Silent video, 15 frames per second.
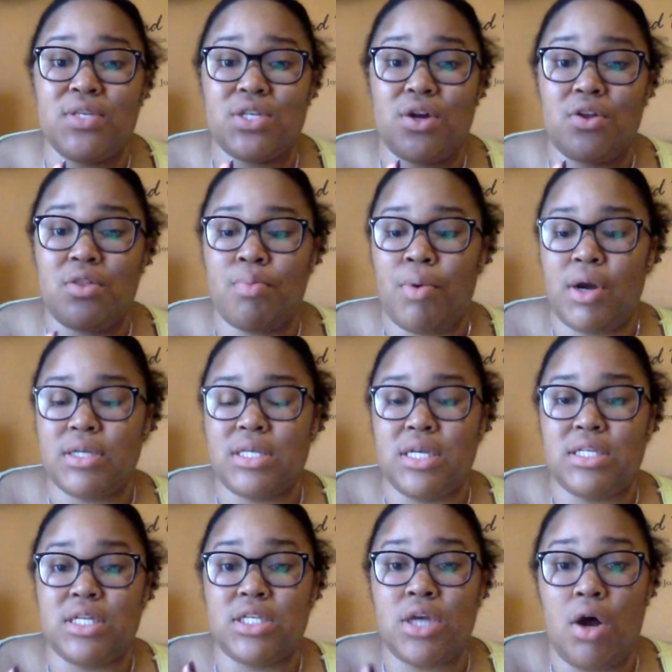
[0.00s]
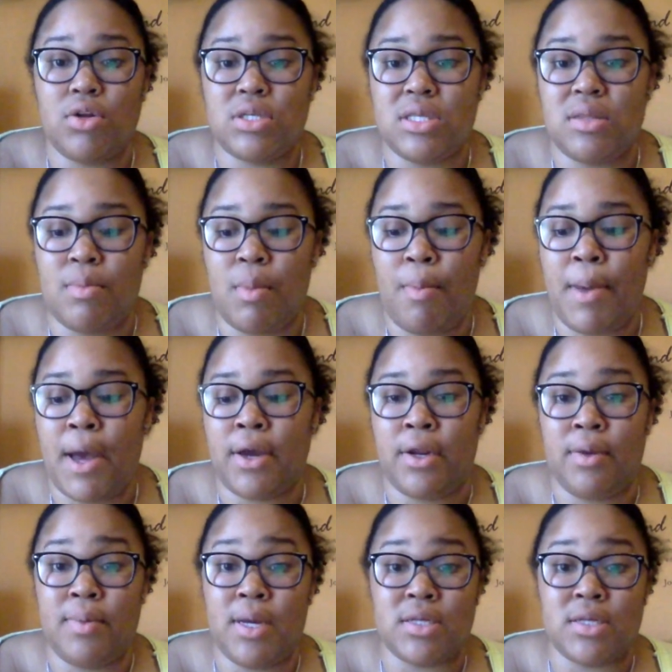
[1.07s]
start the process to talk to them about it.